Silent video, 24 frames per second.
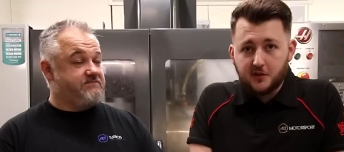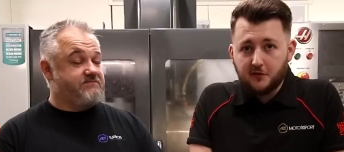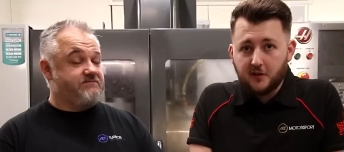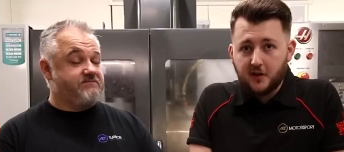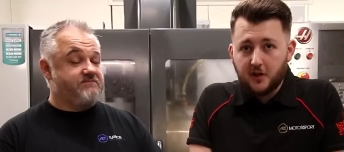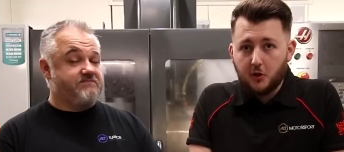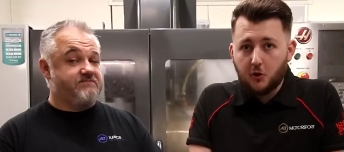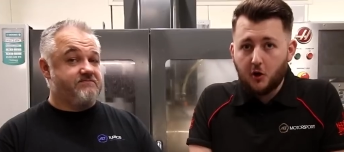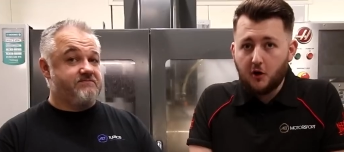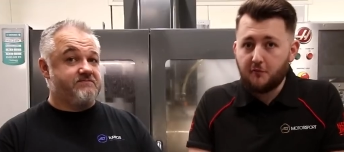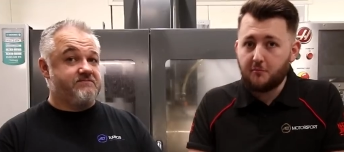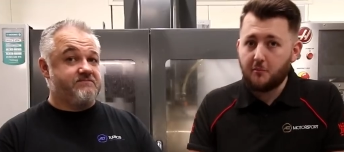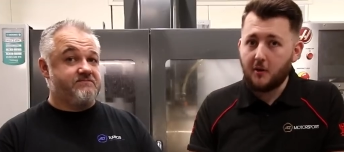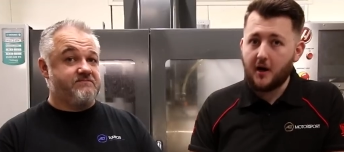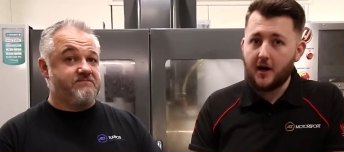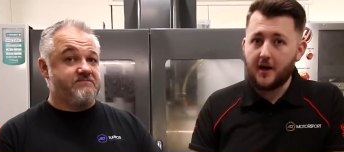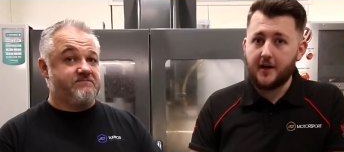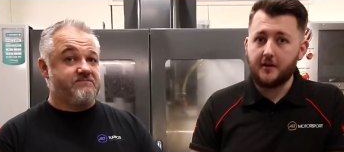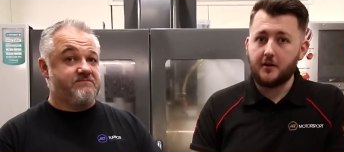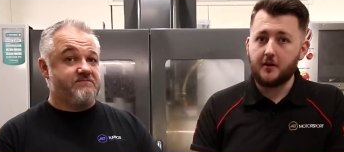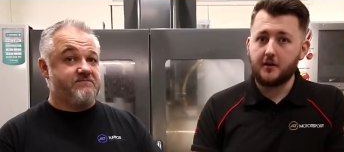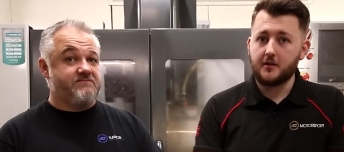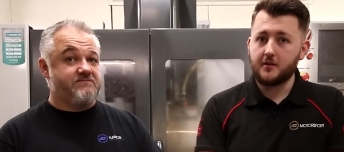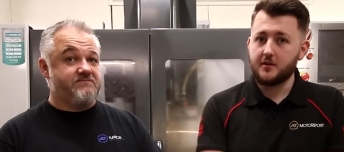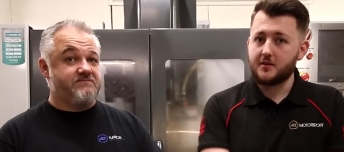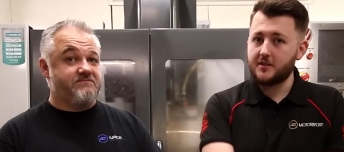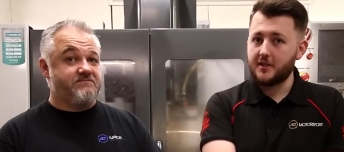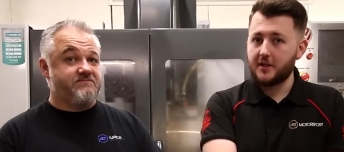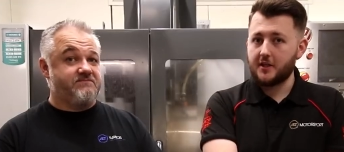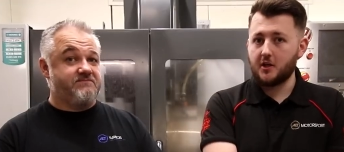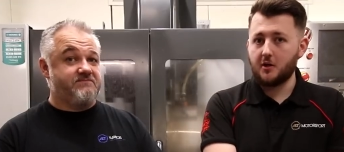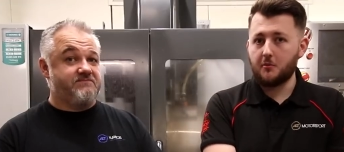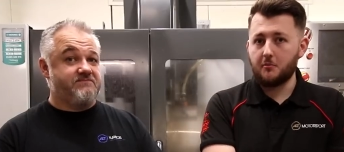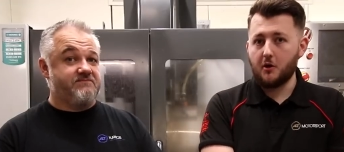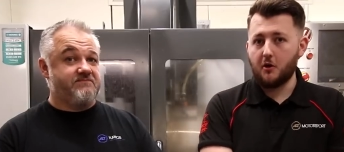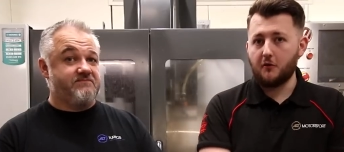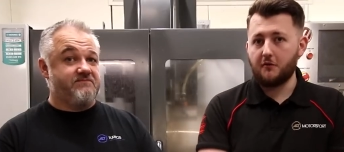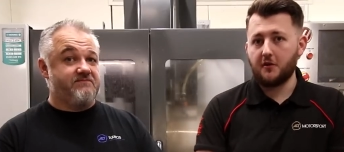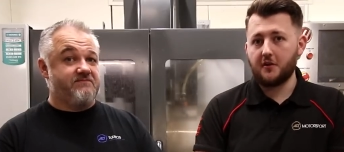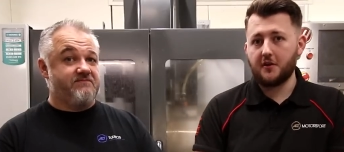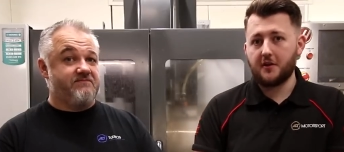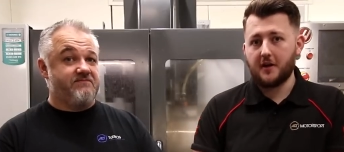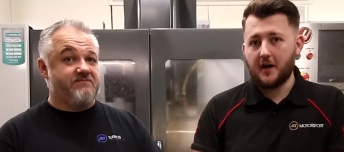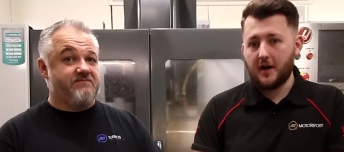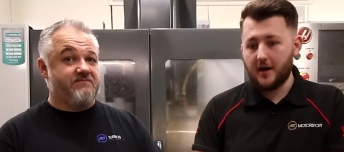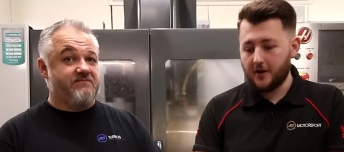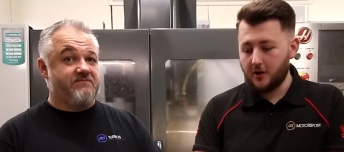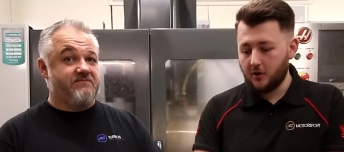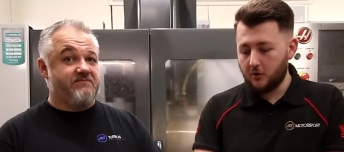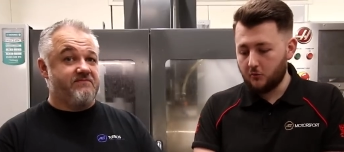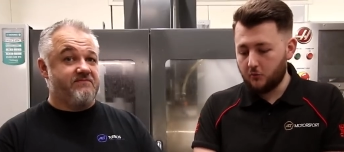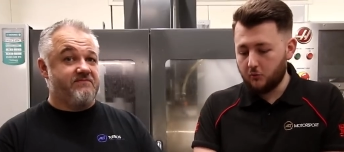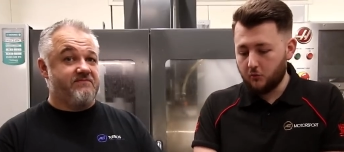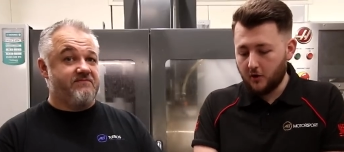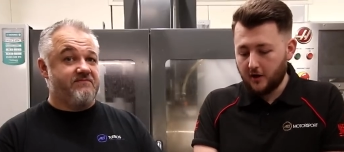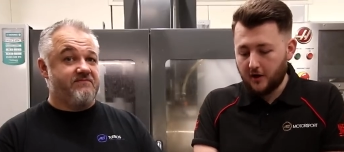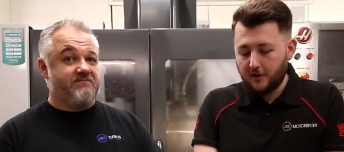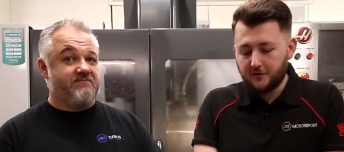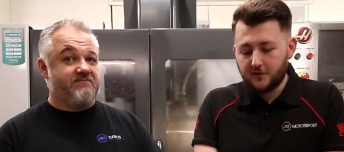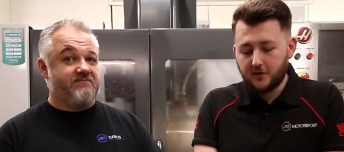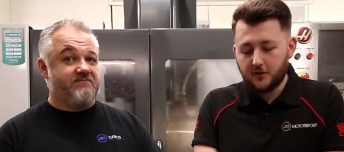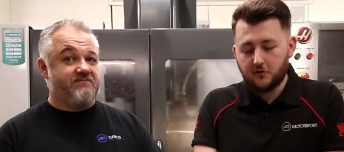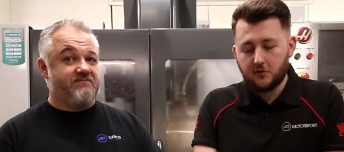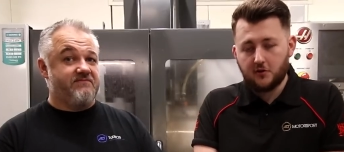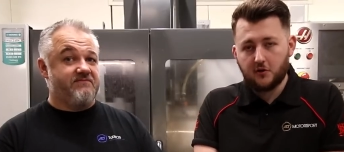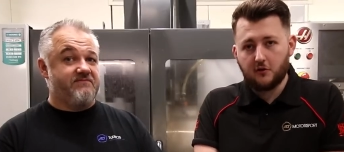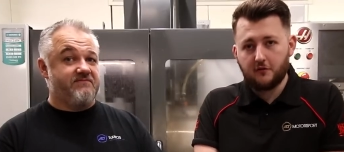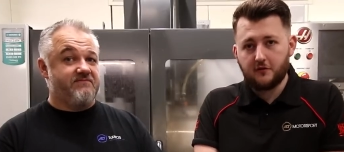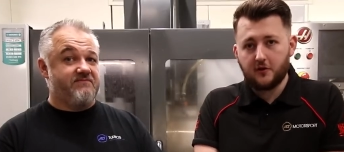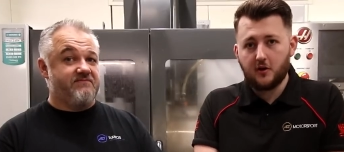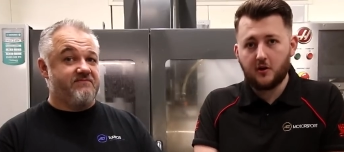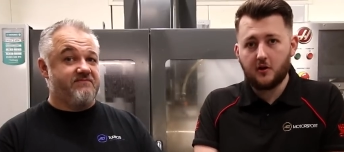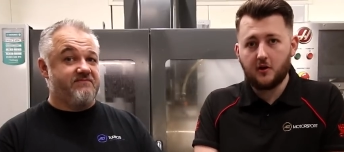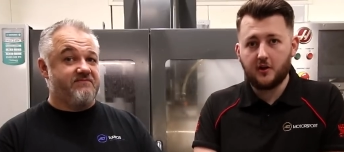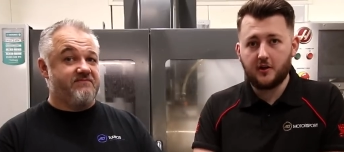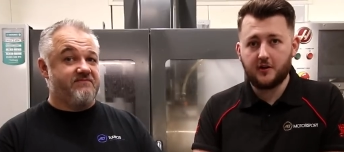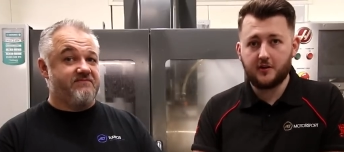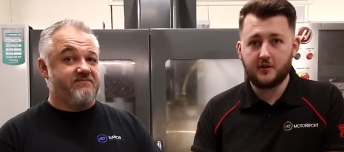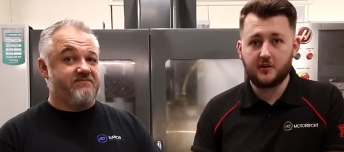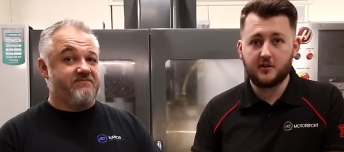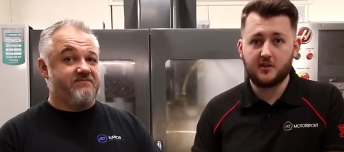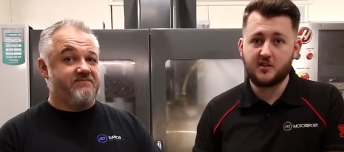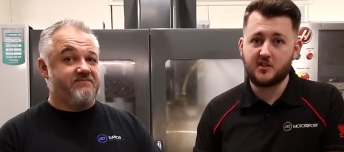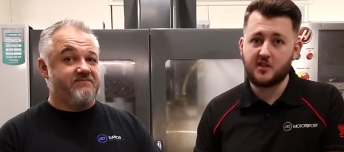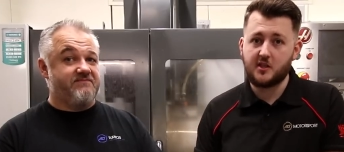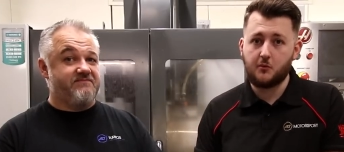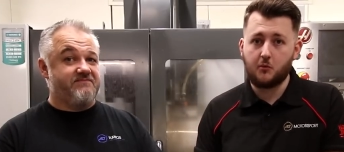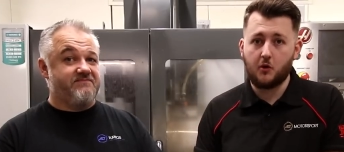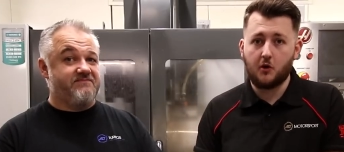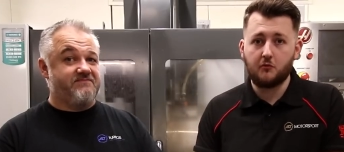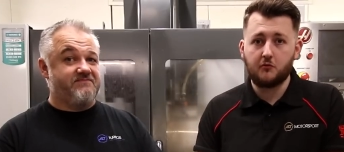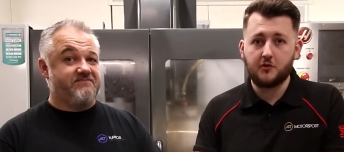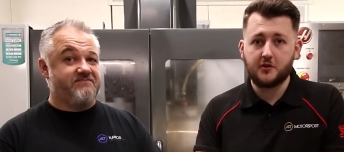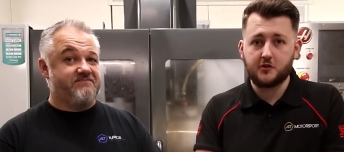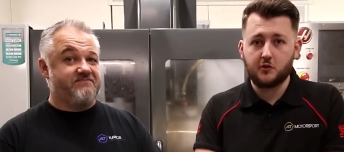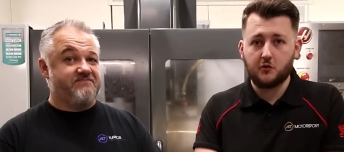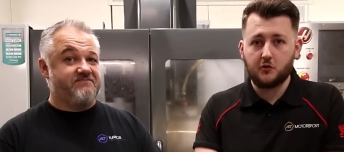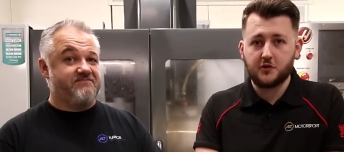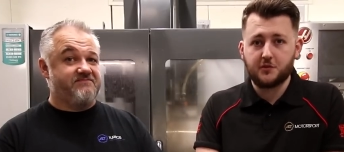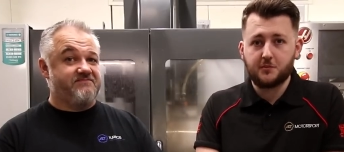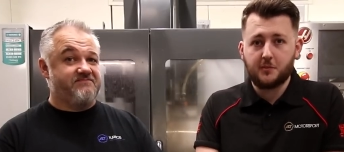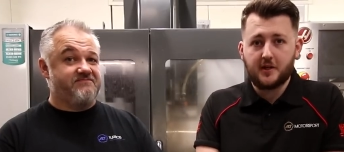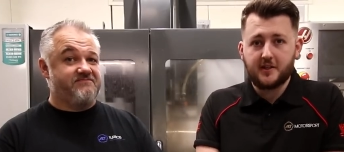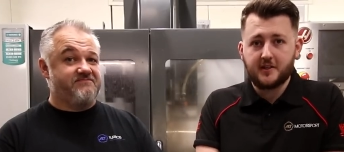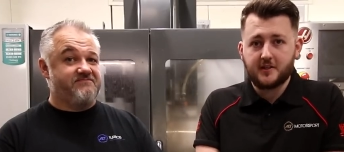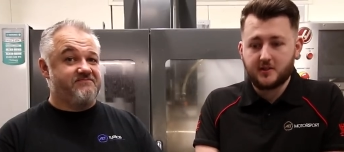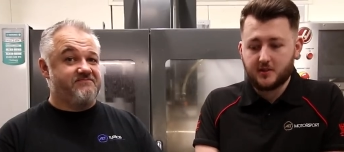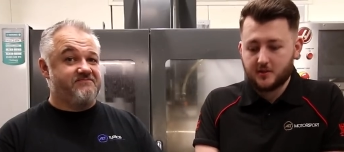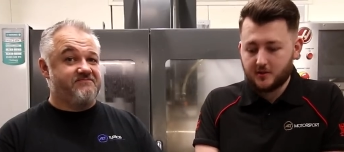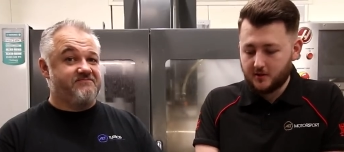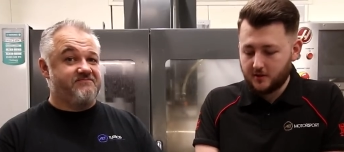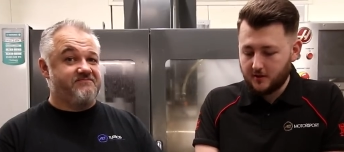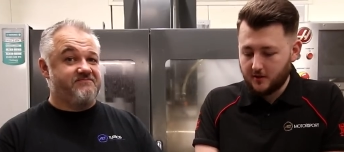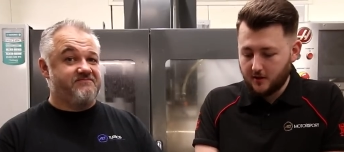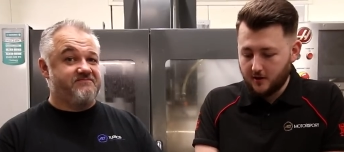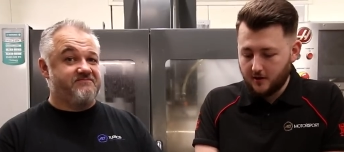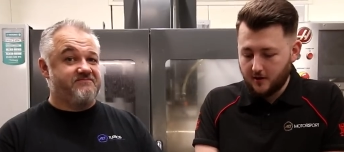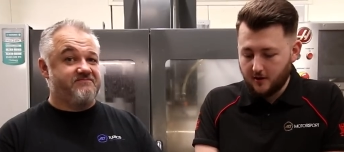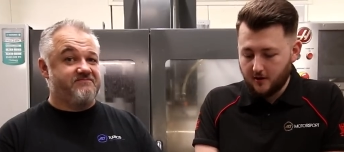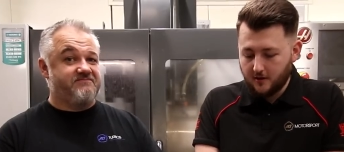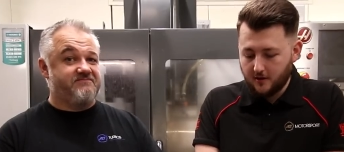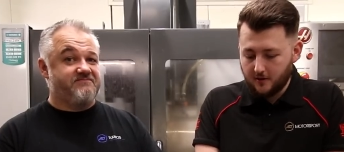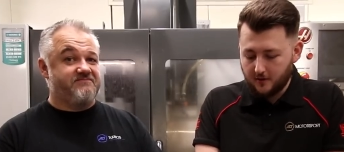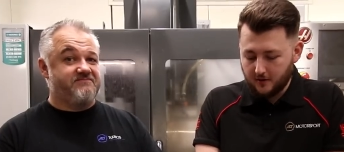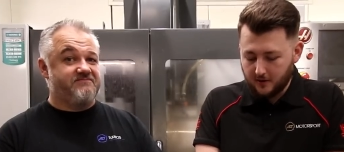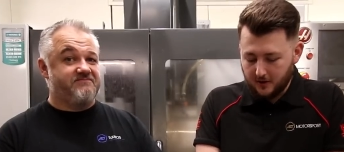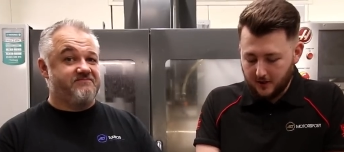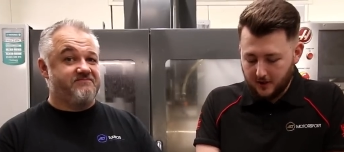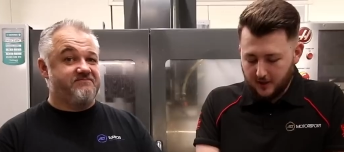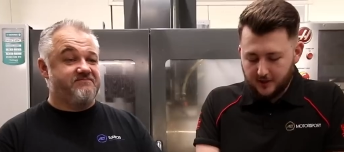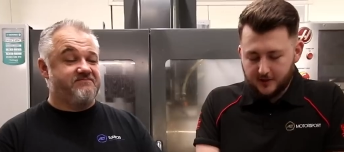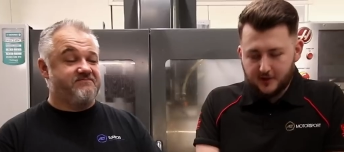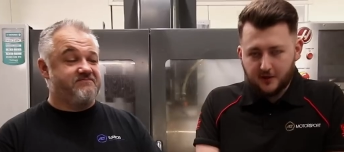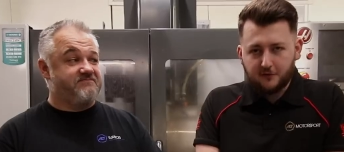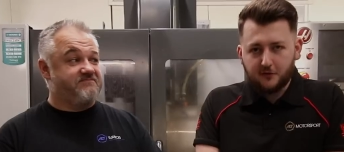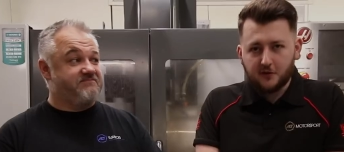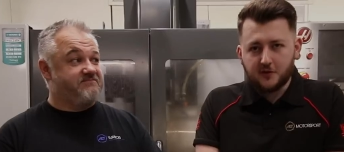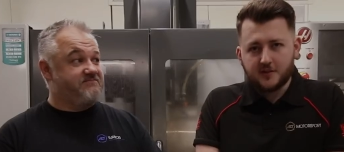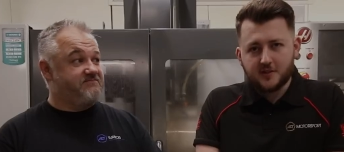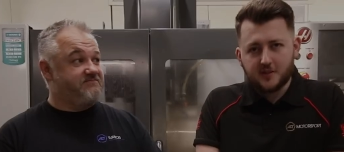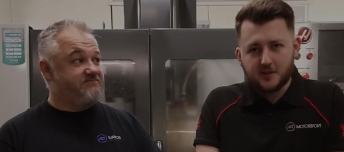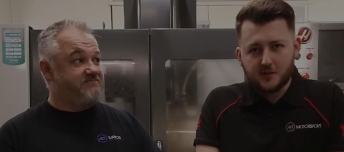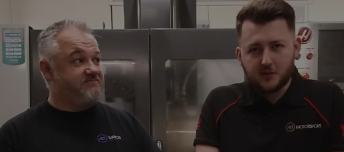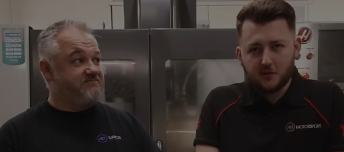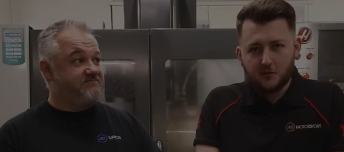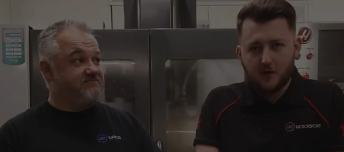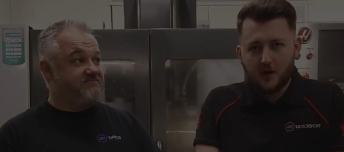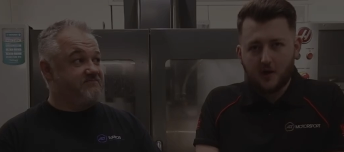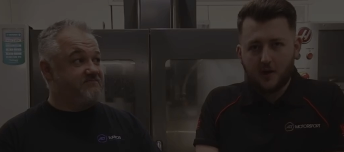Speaker 1: the video off by sticking them both on the dyno, one after another, and see what results-based uh, differences there